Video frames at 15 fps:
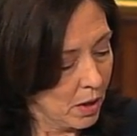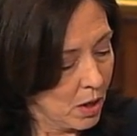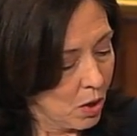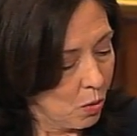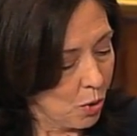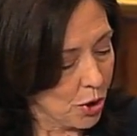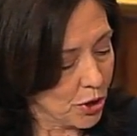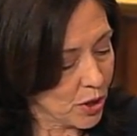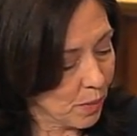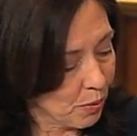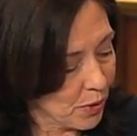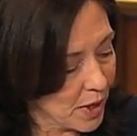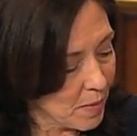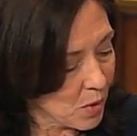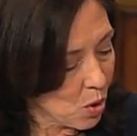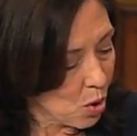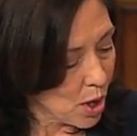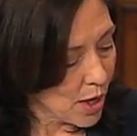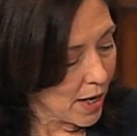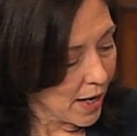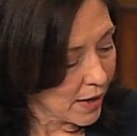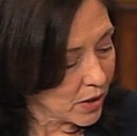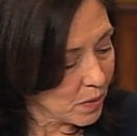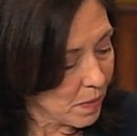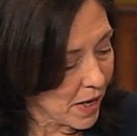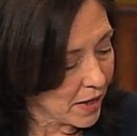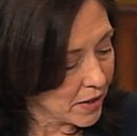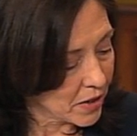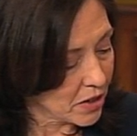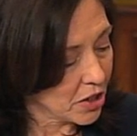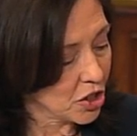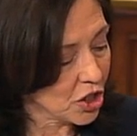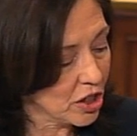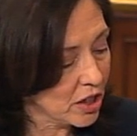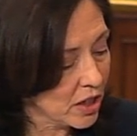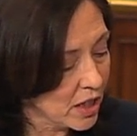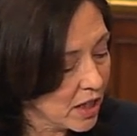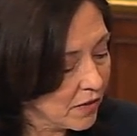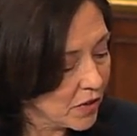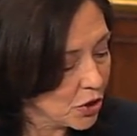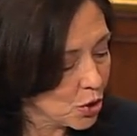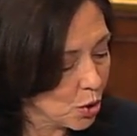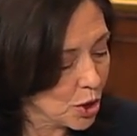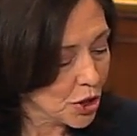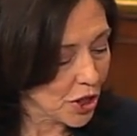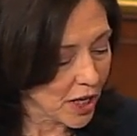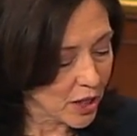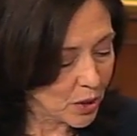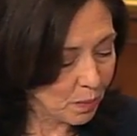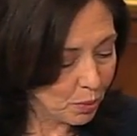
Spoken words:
Well, the Supreme Court has made decisions, and even George H.